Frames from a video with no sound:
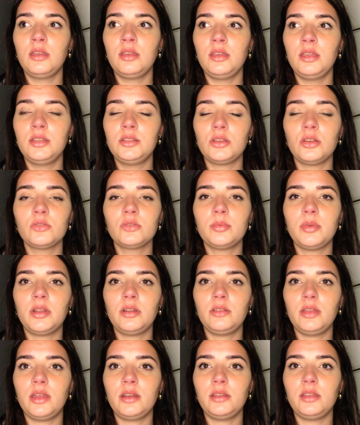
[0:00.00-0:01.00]
He talks about a
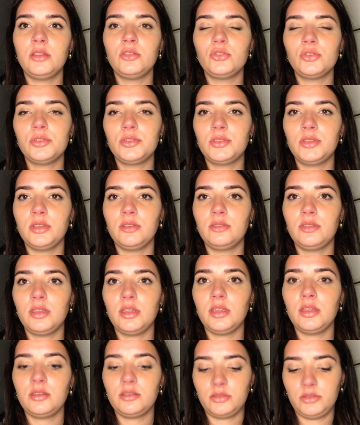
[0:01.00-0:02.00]
lot of interesting
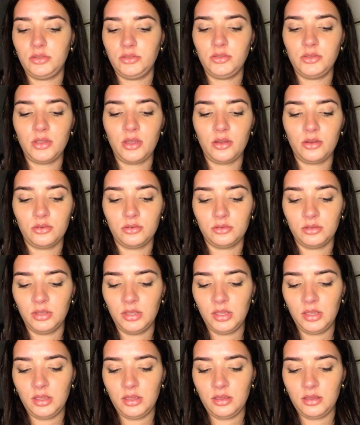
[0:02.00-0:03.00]
things. So
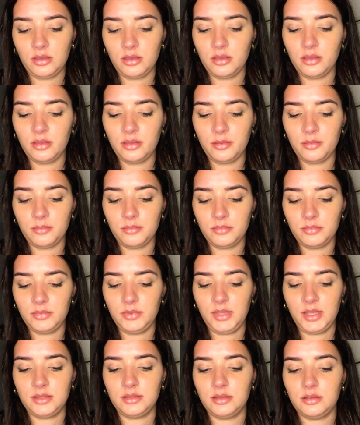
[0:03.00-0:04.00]

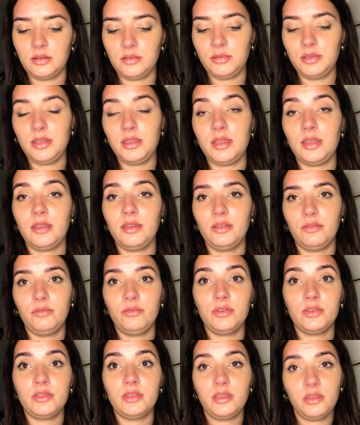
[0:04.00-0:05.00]
that's going to be it
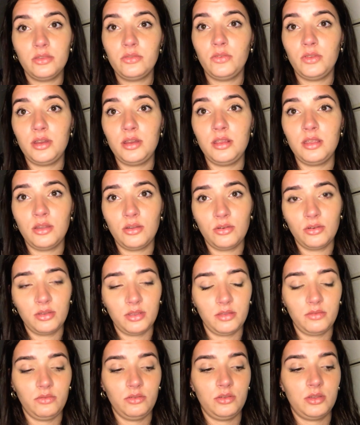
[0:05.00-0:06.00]
for this video.
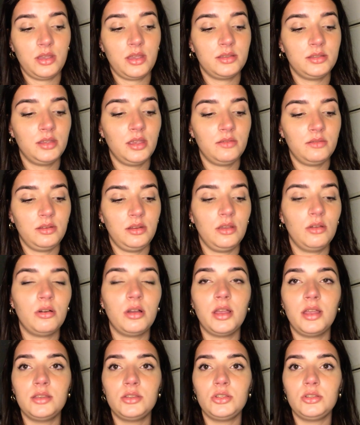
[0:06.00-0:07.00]
If you guys have any
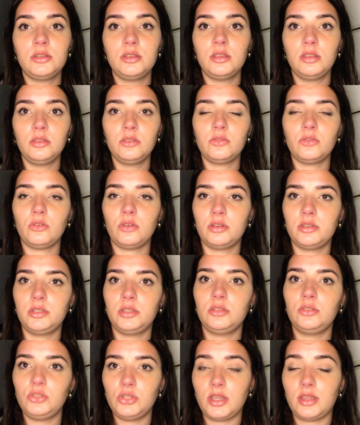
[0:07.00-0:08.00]
questions or
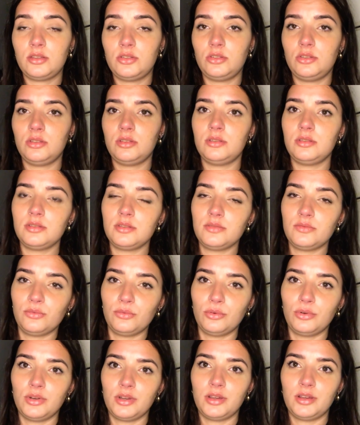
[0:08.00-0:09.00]
suggestions
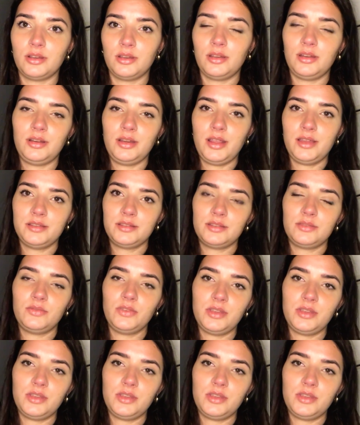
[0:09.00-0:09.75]
for a next video,